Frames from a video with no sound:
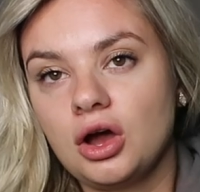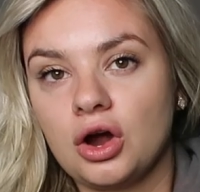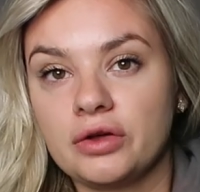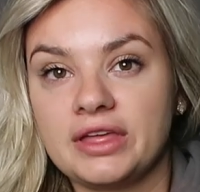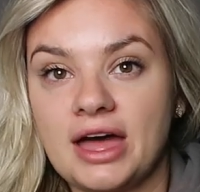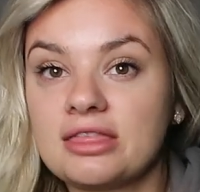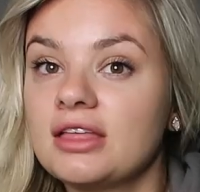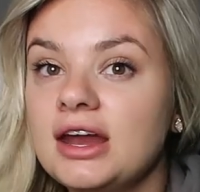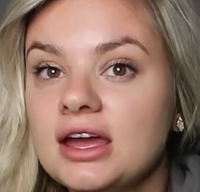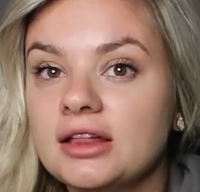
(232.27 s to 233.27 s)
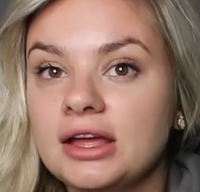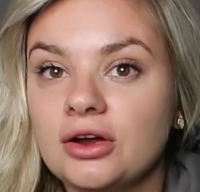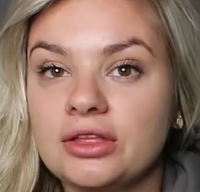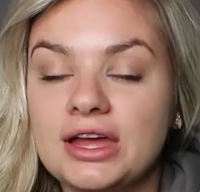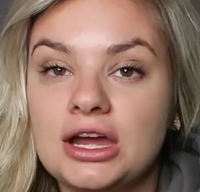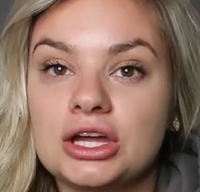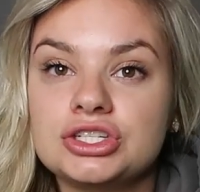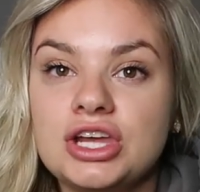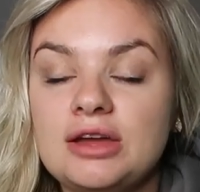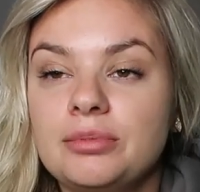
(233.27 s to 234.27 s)
are they athletic, are they in good
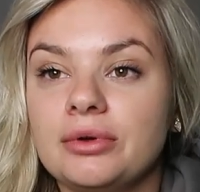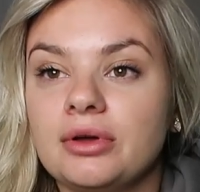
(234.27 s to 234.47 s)
shape?